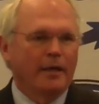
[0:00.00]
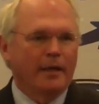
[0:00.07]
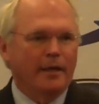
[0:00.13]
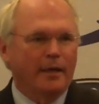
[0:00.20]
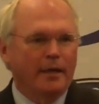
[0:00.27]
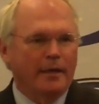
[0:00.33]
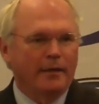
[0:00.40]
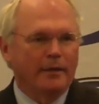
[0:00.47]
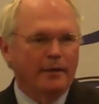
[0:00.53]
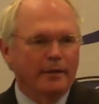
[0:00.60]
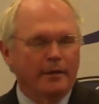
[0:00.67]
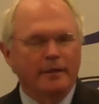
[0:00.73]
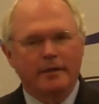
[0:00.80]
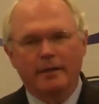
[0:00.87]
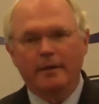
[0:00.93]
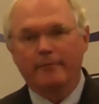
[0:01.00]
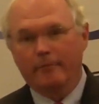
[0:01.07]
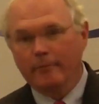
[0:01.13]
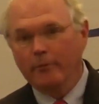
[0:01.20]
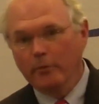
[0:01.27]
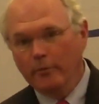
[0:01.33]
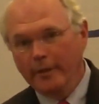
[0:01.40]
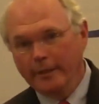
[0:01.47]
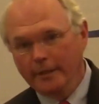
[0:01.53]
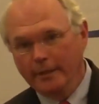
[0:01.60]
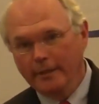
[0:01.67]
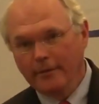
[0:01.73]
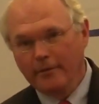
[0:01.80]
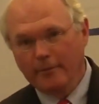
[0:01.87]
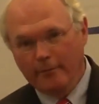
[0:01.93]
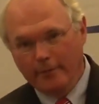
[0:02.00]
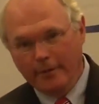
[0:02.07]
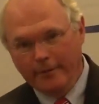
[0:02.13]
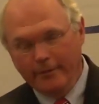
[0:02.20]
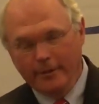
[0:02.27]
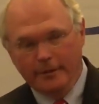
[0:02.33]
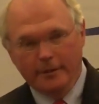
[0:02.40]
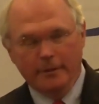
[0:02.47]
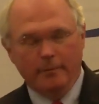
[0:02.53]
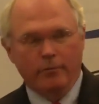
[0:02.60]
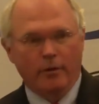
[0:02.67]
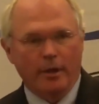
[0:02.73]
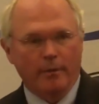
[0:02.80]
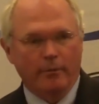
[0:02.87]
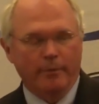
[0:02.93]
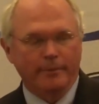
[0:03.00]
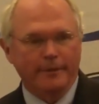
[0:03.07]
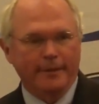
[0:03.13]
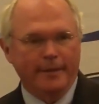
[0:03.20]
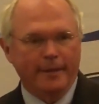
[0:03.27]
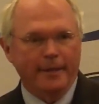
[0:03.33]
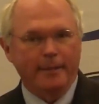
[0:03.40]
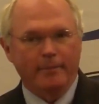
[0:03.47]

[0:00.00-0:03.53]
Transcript: And I'm from New England, so we're having a little problem today,